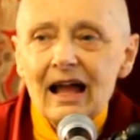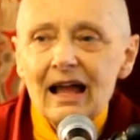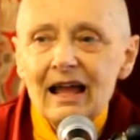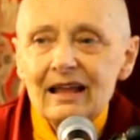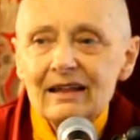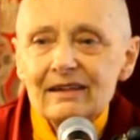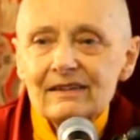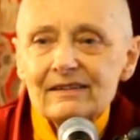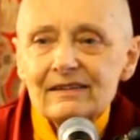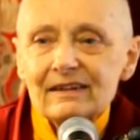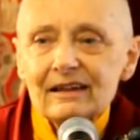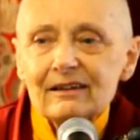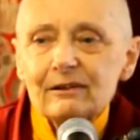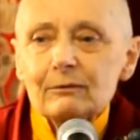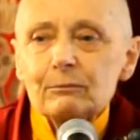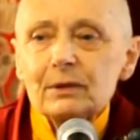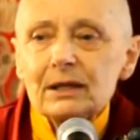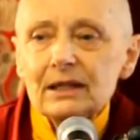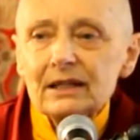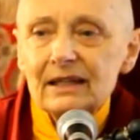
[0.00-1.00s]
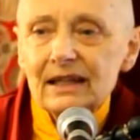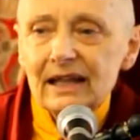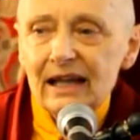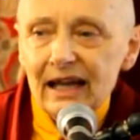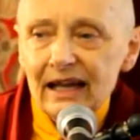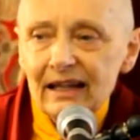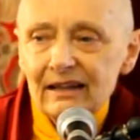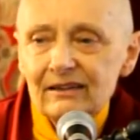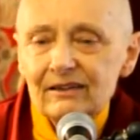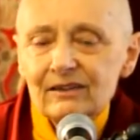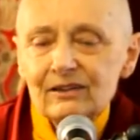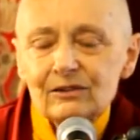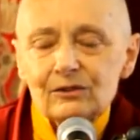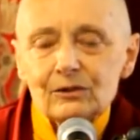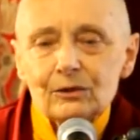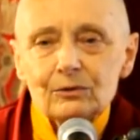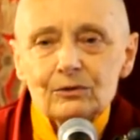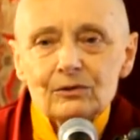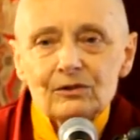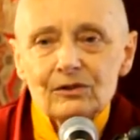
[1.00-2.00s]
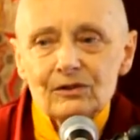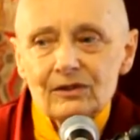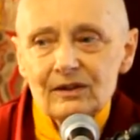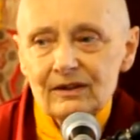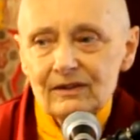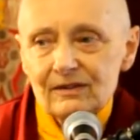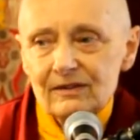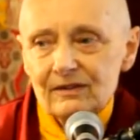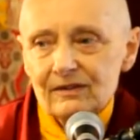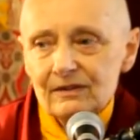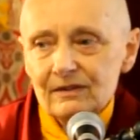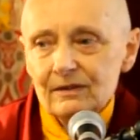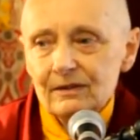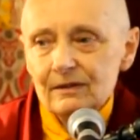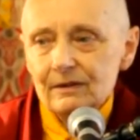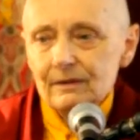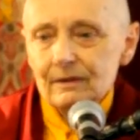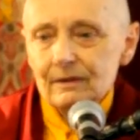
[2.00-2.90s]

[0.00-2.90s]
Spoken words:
instead of being the antidote to this.